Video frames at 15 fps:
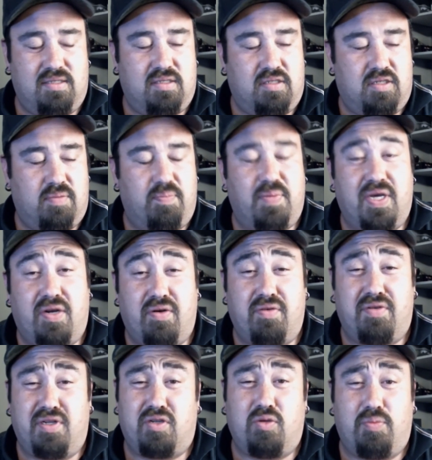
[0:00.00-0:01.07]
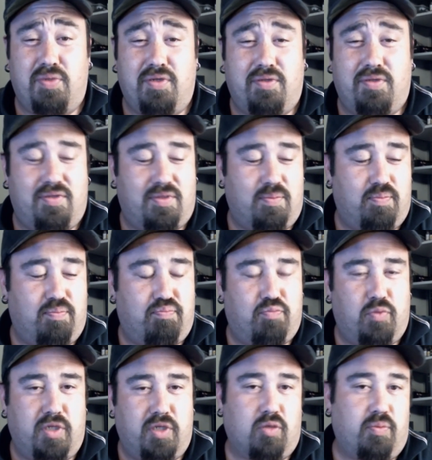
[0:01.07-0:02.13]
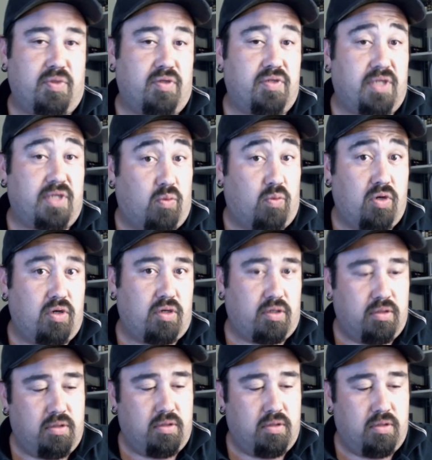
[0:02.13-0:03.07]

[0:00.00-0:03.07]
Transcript: Some better nickel builds, some nickel builds that work,